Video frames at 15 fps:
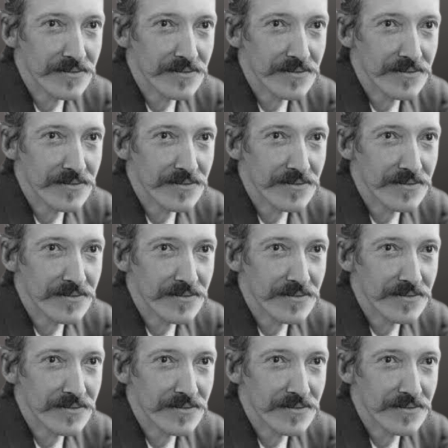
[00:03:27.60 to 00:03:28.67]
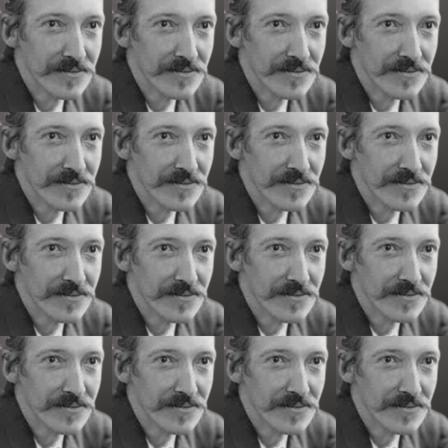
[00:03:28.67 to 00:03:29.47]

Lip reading: Nothing is said.